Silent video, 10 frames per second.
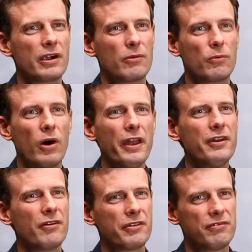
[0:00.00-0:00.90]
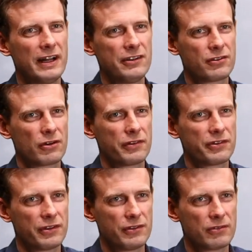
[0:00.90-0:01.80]
one of the flight
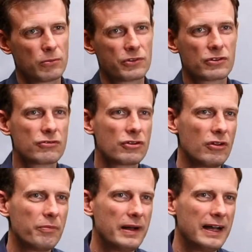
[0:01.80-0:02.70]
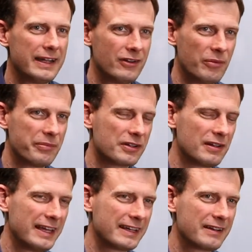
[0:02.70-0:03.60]
surfaces was controlled by an optical
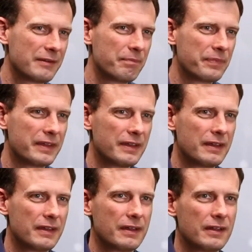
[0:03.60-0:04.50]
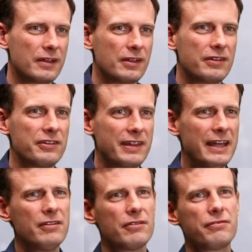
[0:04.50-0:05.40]
link. Since
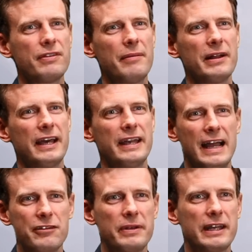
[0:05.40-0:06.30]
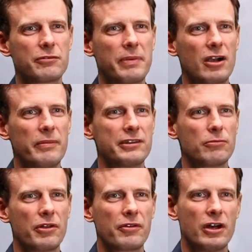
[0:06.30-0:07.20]
then, fly-by-light has been experimented
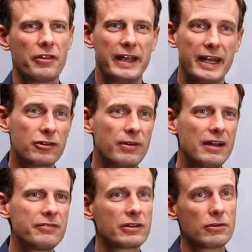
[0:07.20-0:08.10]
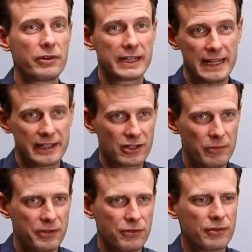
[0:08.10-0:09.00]
with on other aircraft, including
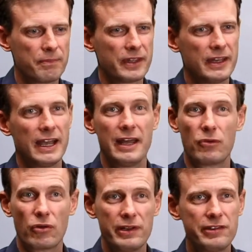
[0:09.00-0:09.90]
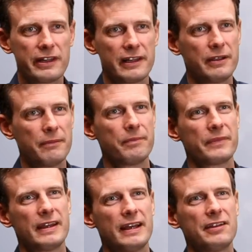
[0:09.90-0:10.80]
helicopters, and more recently
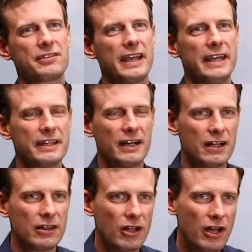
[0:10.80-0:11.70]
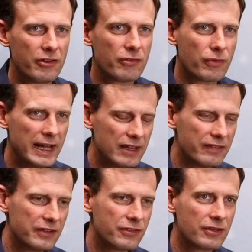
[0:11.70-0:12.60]
has gained a lot of
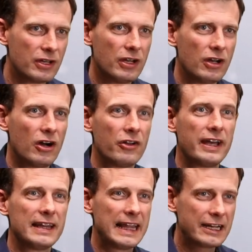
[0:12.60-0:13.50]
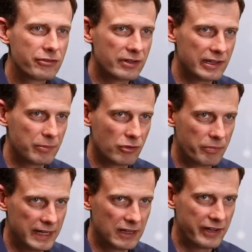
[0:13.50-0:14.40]
relevance on electrically
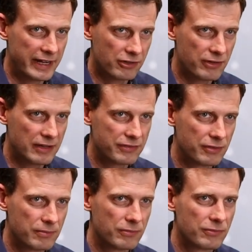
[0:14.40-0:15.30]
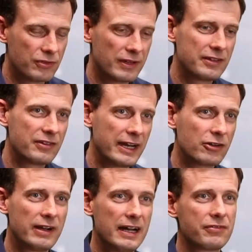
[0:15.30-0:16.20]
propelled aircraft. So that's
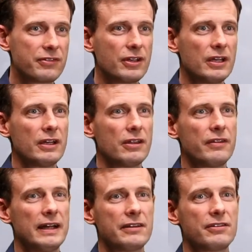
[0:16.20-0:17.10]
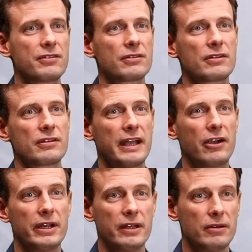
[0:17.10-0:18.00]
aircraft that
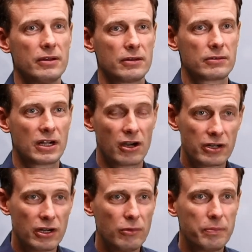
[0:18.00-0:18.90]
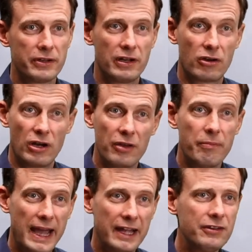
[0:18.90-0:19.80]
carry cargo but are
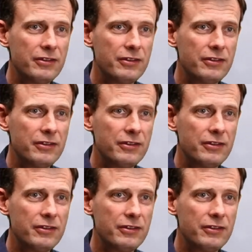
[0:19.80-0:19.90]
unmanned,